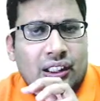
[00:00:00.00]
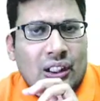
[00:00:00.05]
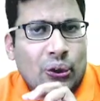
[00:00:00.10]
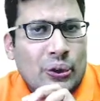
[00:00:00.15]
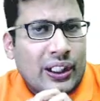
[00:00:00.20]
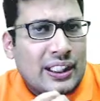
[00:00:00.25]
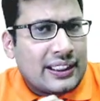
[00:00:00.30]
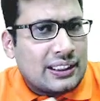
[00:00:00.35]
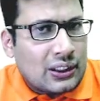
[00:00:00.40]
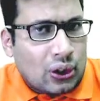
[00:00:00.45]

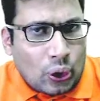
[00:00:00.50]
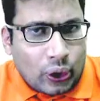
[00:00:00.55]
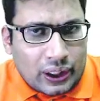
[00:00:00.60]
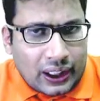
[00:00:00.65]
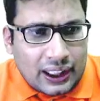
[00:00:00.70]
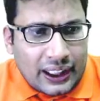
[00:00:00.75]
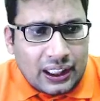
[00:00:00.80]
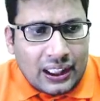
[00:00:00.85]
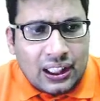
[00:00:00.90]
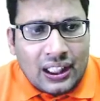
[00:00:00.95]
known as
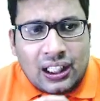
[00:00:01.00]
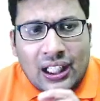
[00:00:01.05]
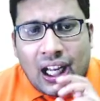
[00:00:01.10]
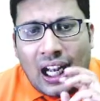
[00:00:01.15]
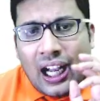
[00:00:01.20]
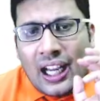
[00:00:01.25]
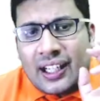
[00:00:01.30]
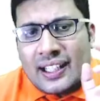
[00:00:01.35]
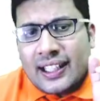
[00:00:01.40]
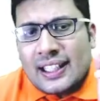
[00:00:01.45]
throttling,
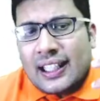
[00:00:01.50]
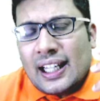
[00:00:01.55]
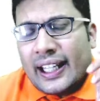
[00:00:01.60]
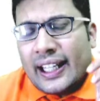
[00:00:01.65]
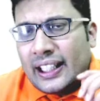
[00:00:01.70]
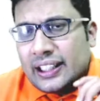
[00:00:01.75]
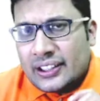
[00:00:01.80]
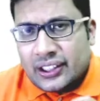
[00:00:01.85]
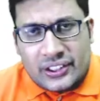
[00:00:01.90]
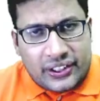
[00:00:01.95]
or it is
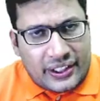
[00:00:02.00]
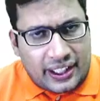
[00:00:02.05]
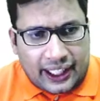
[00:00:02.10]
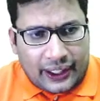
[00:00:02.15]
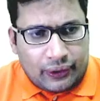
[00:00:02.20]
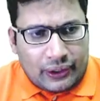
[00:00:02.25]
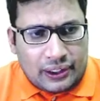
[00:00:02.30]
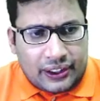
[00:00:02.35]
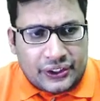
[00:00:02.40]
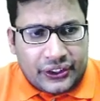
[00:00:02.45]
ligature
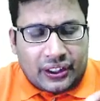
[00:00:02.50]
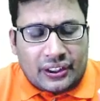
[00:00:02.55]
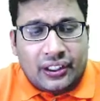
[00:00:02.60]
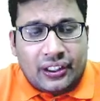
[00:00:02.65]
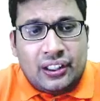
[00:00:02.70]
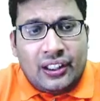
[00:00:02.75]
strangulation.